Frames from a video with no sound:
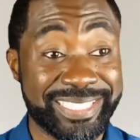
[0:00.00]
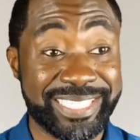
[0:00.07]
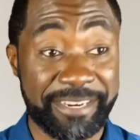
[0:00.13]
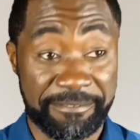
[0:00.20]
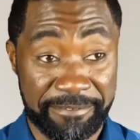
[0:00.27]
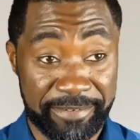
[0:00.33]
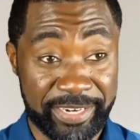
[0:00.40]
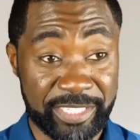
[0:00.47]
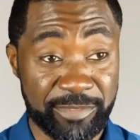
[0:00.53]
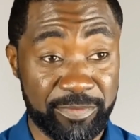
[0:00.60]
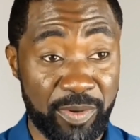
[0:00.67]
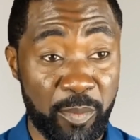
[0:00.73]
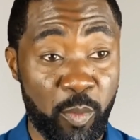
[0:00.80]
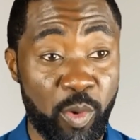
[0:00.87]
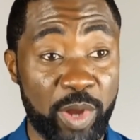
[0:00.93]
different
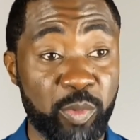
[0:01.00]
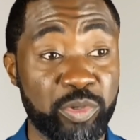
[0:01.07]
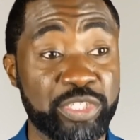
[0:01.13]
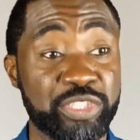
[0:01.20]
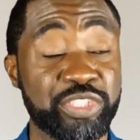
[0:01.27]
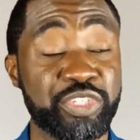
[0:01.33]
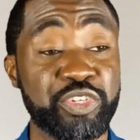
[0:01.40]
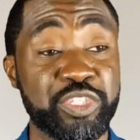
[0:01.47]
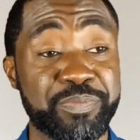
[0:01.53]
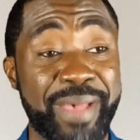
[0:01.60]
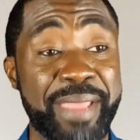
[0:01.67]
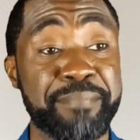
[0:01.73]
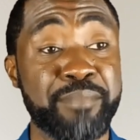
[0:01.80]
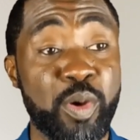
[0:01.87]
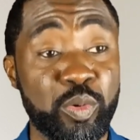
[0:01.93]
from what was used
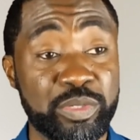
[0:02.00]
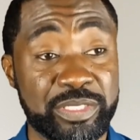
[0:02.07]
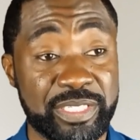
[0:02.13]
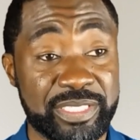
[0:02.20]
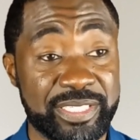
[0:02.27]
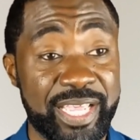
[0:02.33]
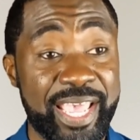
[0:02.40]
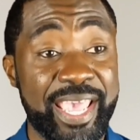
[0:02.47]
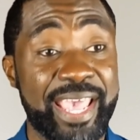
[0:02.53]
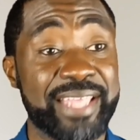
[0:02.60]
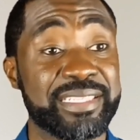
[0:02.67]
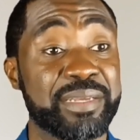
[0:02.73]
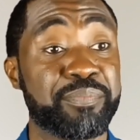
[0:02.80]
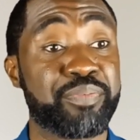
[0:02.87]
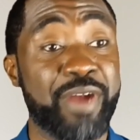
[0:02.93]
by Moses
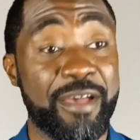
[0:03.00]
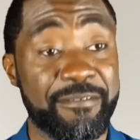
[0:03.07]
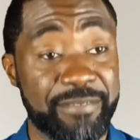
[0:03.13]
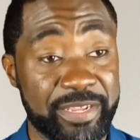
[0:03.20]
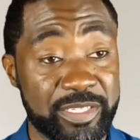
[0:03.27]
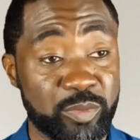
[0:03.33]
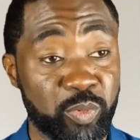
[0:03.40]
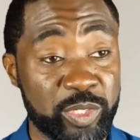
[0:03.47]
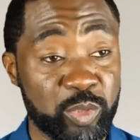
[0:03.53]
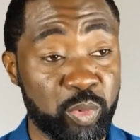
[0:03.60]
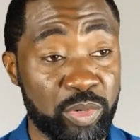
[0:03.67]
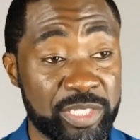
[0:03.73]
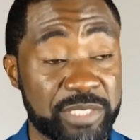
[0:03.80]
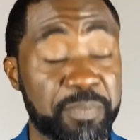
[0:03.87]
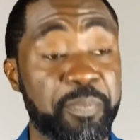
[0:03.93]
and the prophets, which
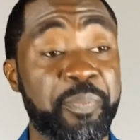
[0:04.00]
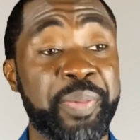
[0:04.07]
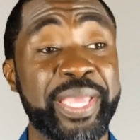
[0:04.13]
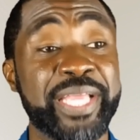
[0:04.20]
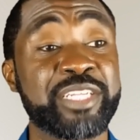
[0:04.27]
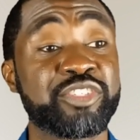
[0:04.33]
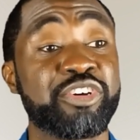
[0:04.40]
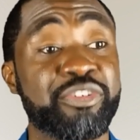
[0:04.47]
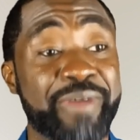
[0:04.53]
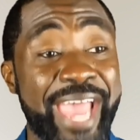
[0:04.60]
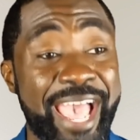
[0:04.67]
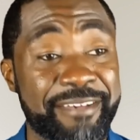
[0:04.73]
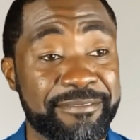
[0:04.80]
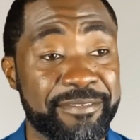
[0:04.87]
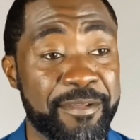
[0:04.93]
was
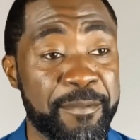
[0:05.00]
pictograph.